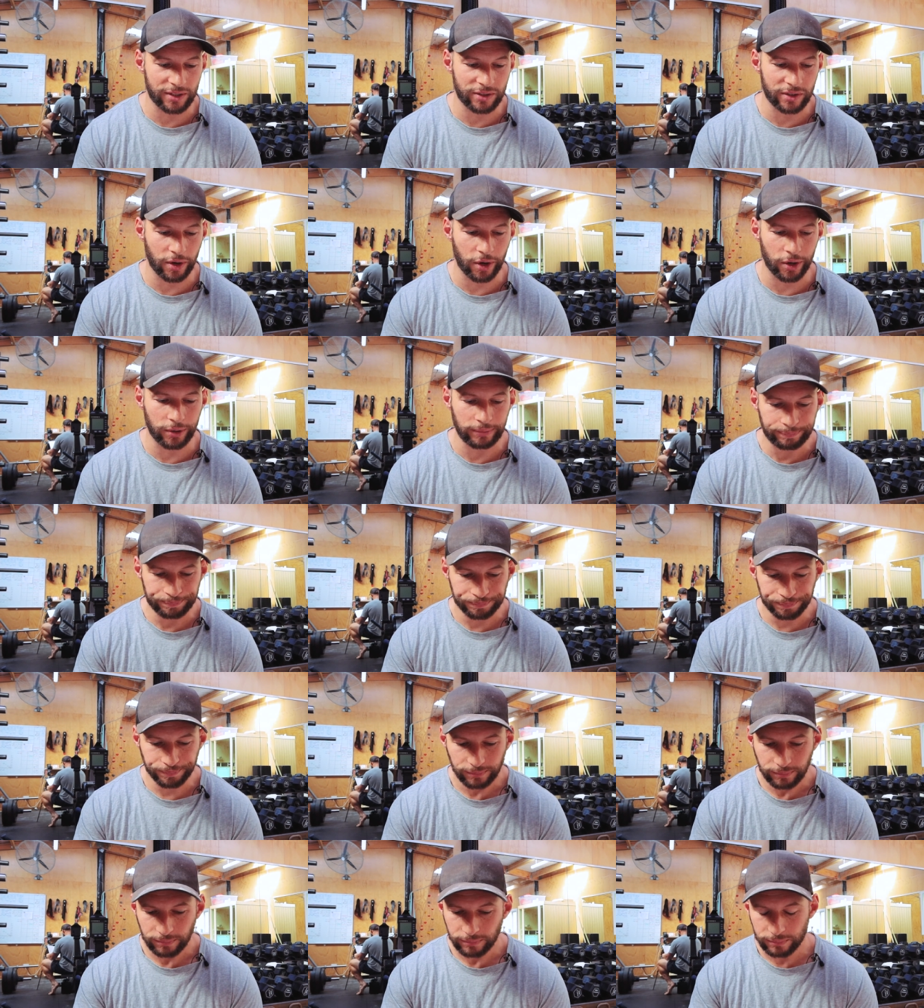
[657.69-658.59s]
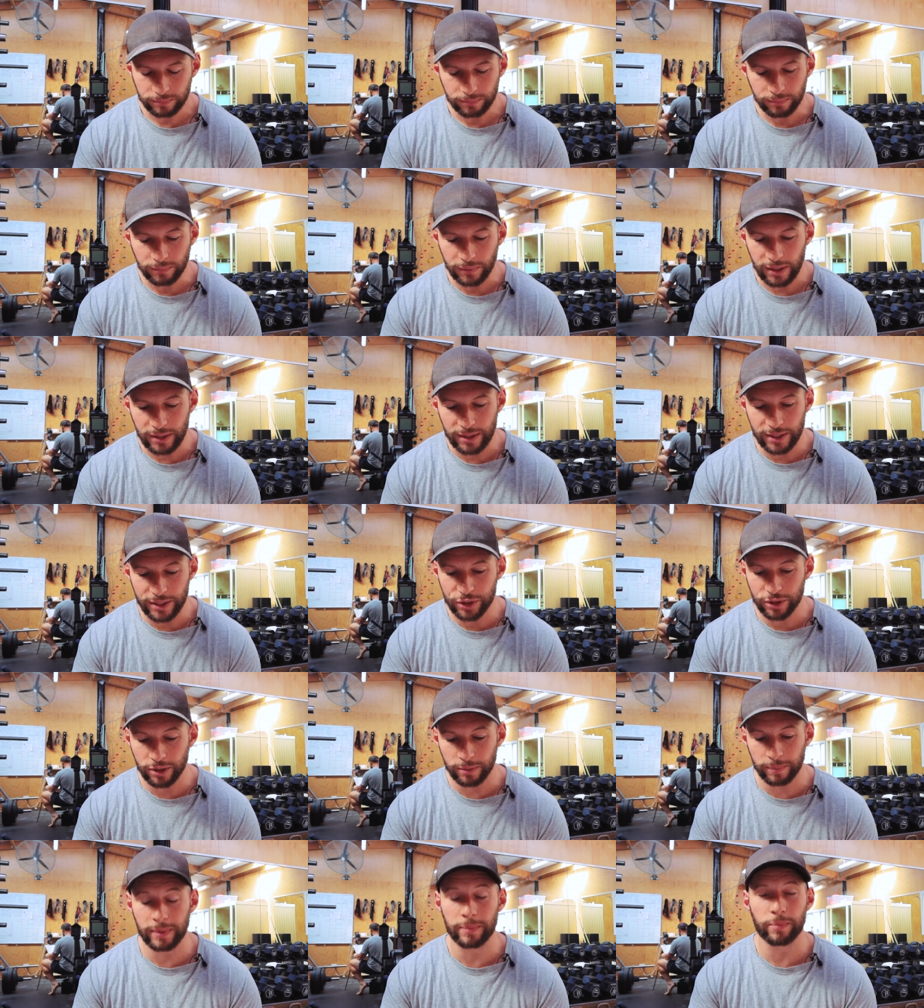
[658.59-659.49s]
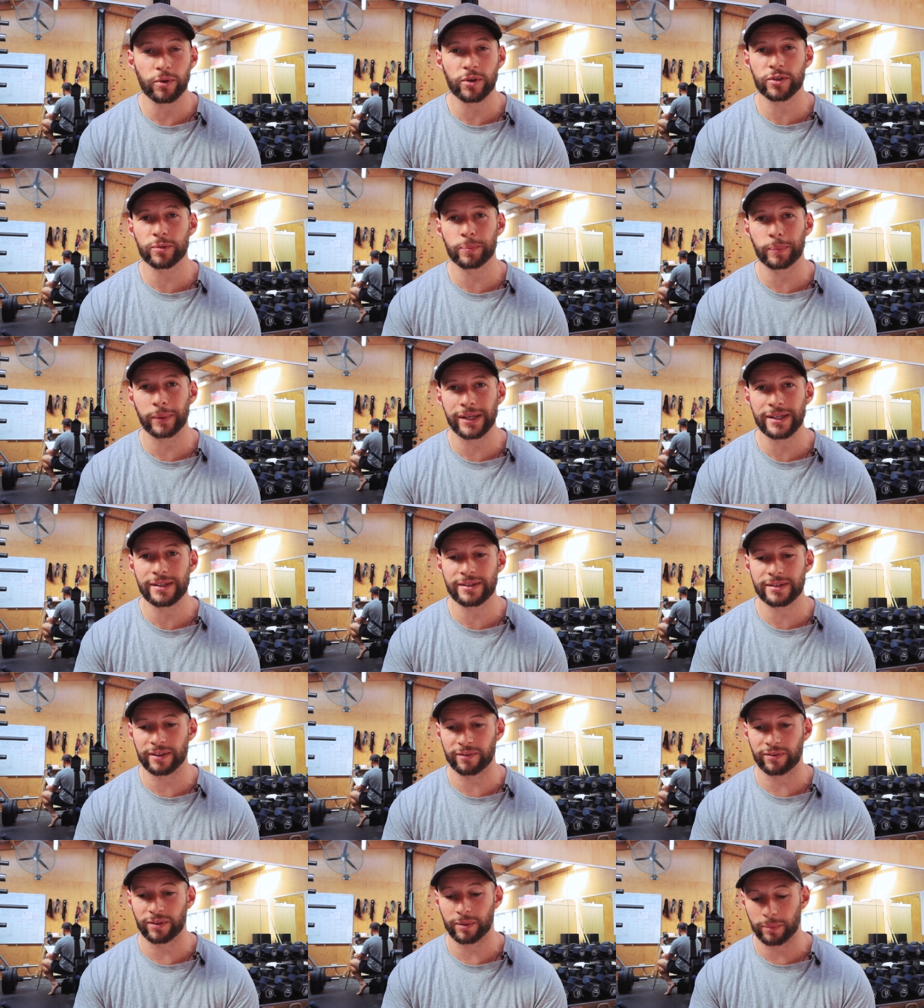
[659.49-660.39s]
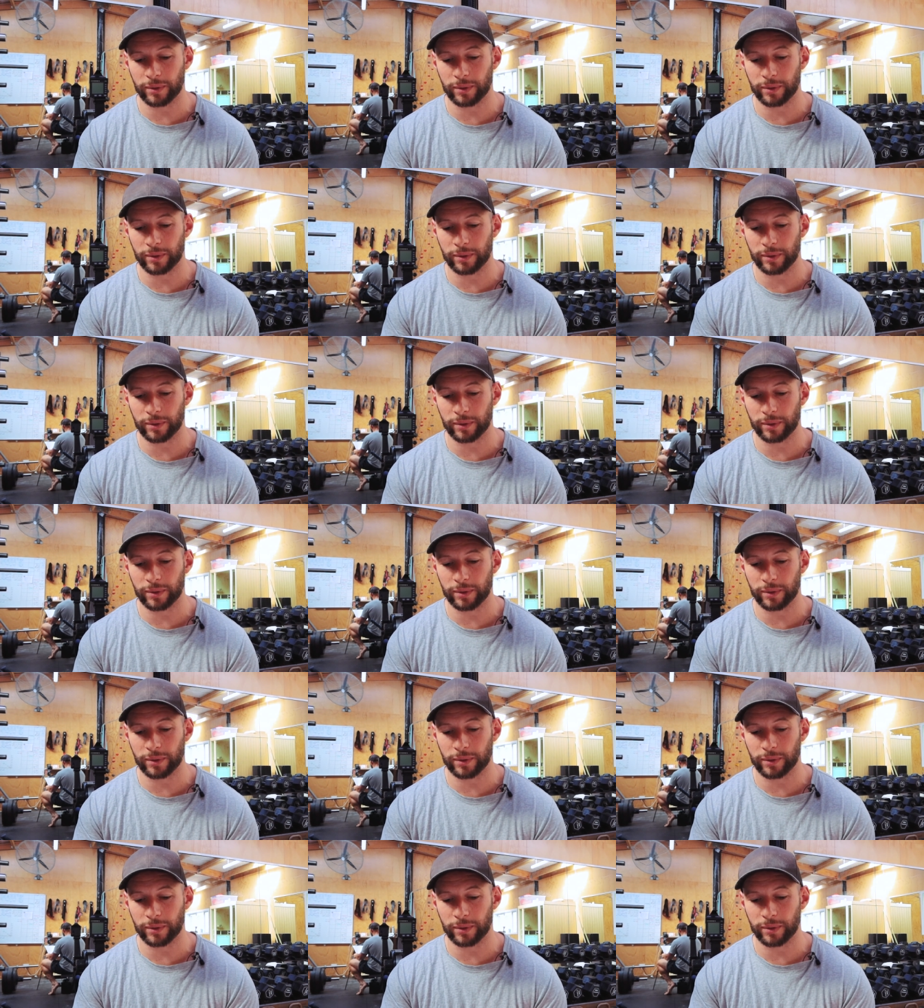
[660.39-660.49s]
So this could be more sprints if the